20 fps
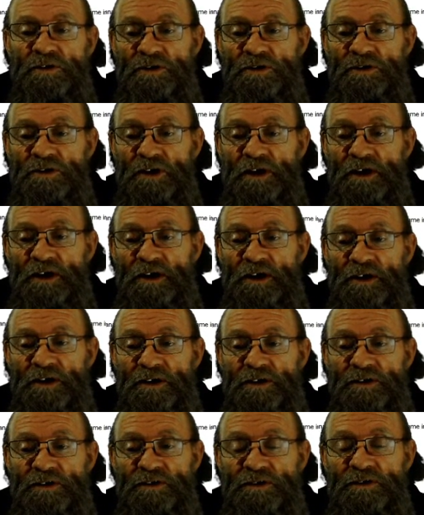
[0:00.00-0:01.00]

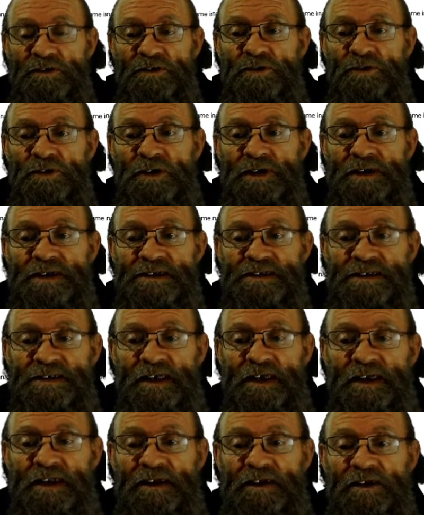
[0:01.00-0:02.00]
to
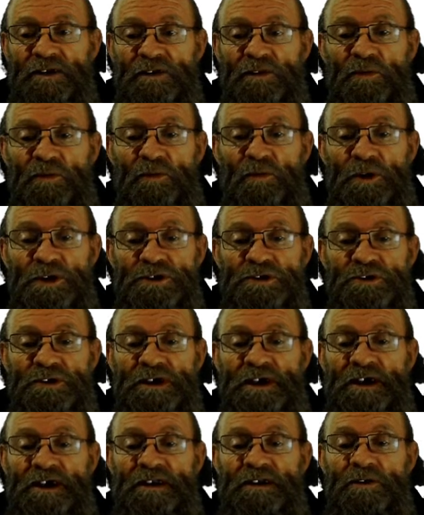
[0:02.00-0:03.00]
understand what you
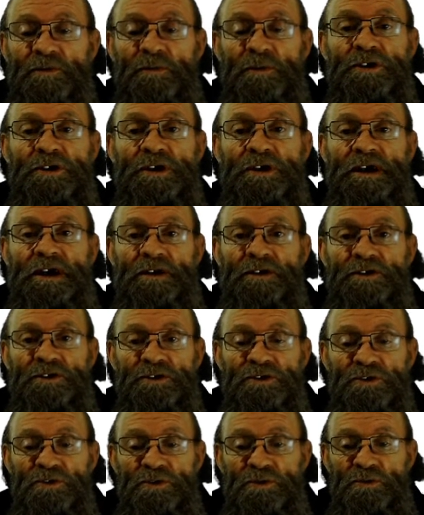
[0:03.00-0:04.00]
can, what you
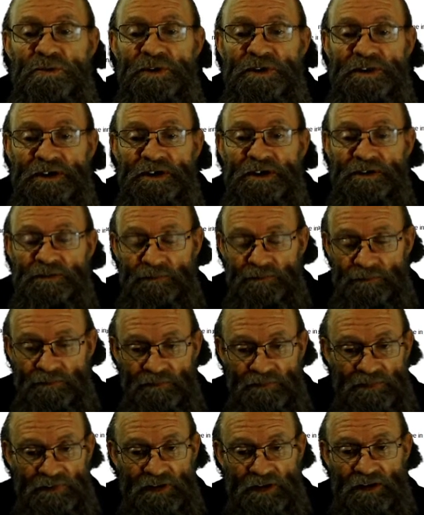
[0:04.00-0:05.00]
cannot do with
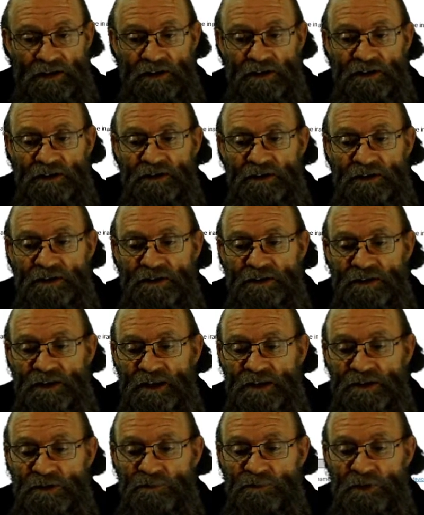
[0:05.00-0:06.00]
the
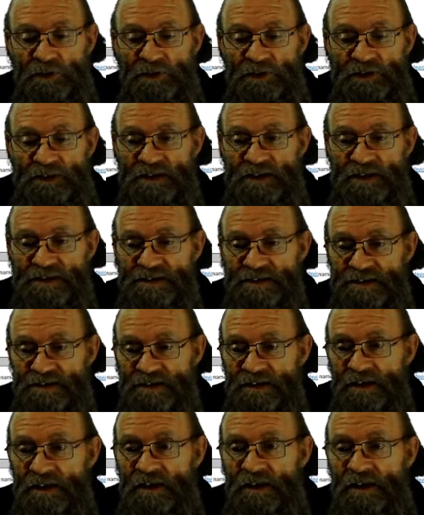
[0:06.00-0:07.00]
data flow analysis.